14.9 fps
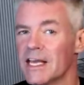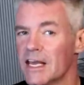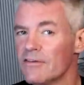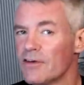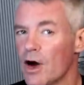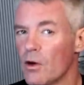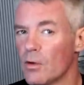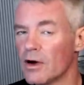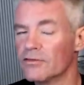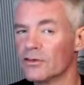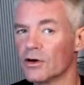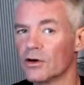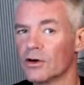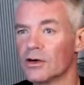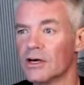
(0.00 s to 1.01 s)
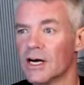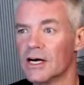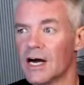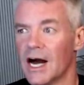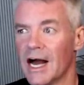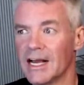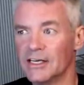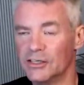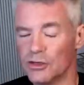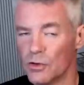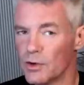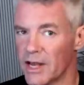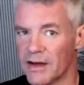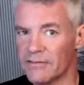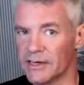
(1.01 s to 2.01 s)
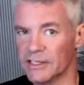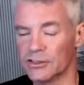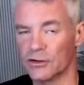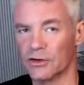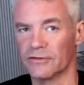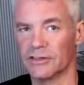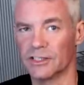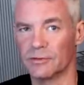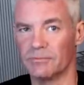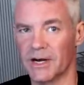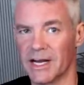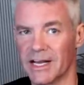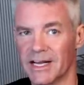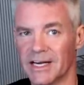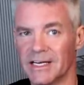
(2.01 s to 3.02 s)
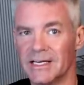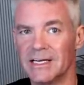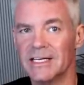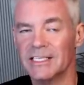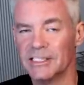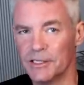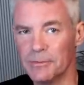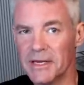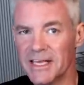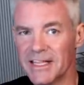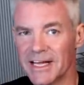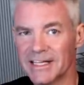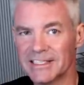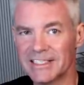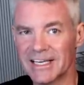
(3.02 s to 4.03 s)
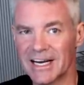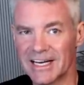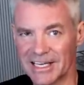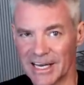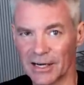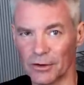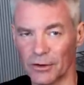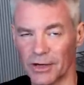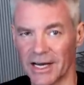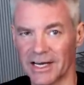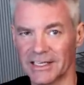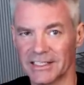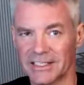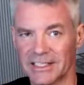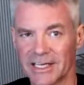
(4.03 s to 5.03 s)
If, however, I don't have any sort of a spike, to me, that's a yellow light.